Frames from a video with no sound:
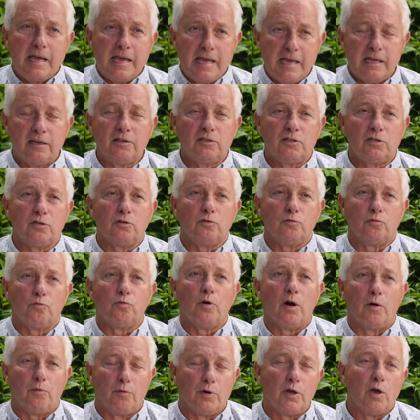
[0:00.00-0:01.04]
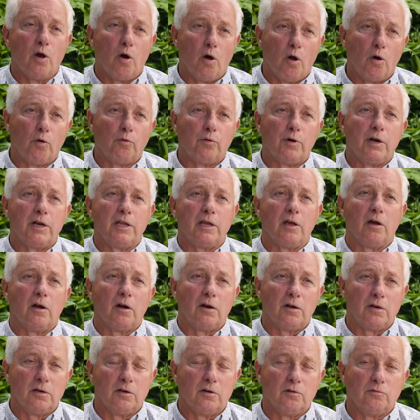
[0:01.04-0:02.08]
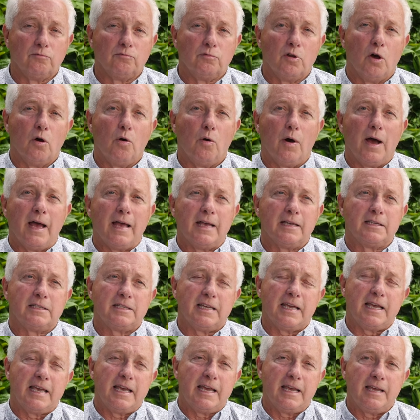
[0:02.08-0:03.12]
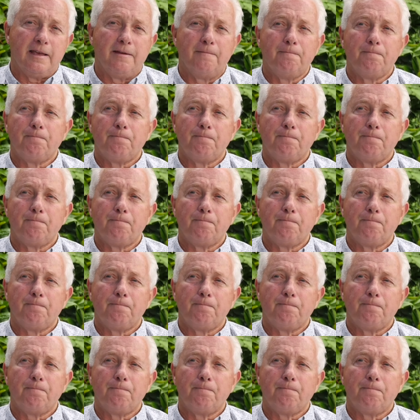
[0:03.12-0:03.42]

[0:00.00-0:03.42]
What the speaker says: into what we already know as a